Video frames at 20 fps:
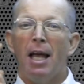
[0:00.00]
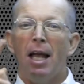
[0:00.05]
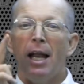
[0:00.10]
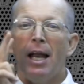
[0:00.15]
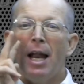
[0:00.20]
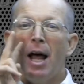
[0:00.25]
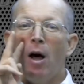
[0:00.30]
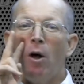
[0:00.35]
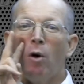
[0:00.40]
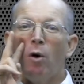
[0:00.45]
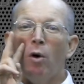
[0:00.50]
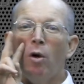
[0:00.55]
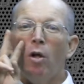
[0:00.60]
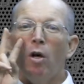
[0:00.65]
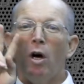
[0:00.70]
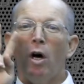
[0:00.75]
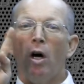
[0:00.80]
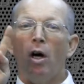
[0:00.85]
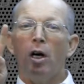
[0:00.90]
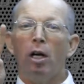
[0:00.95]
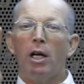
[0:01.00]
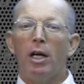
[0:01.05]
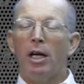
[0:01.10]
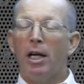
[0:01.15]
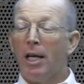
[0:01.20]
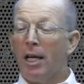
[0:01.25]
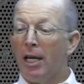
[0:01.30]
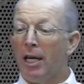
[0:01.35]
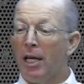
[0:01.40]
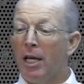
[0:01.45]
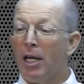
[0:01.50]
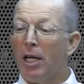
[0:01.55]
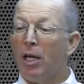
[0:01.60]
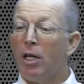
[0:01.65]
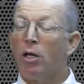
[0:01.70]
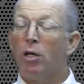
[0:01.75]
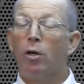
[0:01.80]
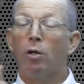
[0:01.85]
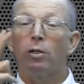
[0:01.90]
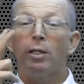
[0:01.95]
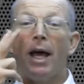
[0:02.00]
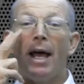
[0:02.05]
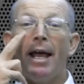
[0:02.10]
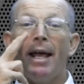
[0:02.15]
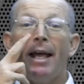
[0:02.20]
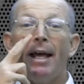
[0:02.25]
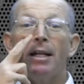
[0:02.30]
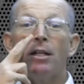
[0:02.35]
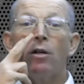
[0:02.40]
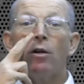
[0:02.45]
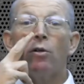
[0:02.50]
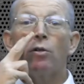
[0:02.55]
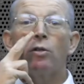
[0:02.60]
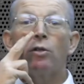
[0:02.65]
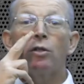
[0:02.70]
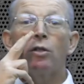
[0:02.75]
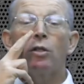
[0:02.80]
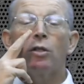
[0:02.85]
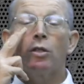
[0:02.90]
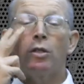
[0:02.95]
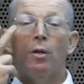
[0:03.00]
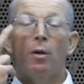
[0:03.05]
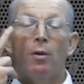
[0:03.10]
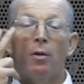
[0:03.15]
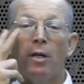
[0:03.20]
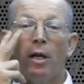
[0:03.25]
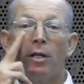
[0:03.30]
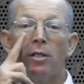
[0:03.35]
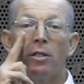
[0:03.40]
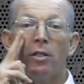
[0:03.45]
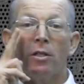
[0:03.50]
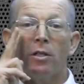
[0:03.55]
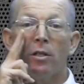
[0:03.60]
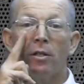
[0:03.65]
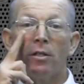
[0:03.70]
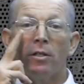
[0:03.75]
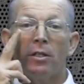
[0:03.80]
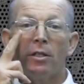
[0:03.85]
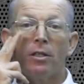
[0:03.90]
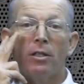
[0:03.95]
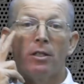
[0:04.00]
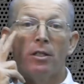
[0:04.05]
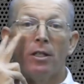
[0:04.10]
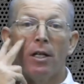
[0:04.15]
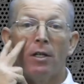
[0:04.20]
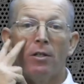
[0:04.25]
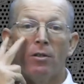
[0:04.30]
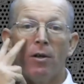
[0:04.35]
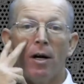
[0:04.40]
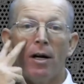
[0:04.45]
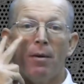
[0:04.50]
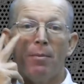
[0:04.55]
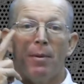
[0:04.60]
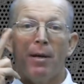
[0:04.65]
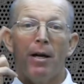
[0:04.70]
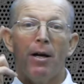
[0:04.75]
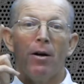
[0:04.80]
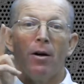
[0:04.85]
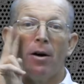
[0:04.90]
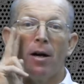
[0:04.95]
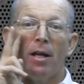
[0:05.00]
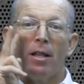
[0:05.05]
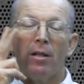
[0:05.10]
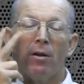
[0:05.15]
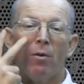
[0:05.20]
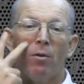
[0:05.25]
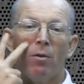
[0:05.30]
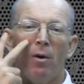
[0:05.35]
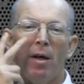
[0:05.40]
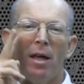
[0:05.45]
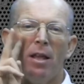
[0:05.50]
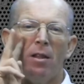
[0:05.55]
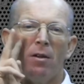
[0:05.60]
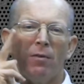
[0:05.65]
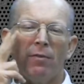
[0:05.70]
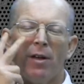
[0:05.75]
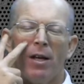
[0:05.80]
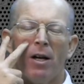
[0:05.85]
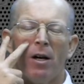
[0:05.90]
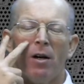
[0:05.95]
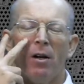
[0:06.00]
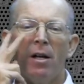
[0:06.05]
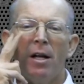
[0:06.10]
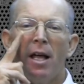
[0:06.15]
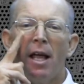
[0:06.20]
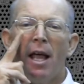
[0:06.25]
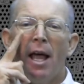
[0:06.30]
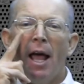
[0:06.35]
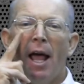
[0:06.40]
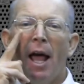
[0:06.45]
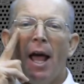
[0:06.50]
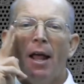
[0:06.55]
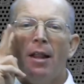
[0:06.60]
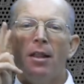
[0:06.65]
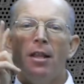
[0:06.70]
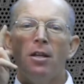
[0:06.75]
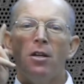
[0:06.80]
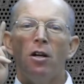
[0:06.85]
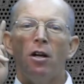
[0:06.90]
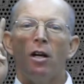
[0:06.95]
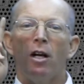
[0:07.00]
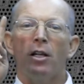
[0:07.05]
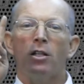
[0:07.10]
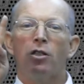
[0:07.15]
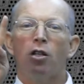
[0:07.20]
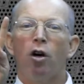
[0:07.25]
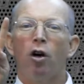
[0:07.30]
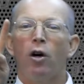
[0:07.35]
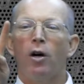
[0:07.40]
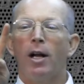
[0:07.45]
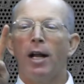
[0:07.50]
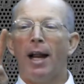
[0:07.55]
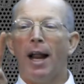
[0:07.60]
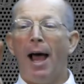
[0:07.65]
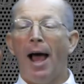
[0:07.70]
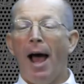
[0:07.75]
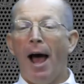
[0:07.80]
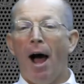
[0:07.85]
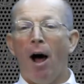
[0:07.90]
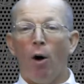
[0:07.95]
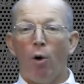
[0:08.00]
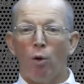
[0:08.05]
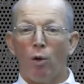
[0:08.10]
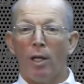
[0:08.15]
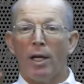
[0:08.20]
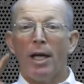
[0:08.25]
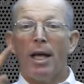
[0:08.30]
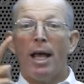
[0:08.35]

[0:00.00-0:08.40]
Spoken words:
Now look, you'll take and you'll touch right up here, either finger, and then you're going to turn it out.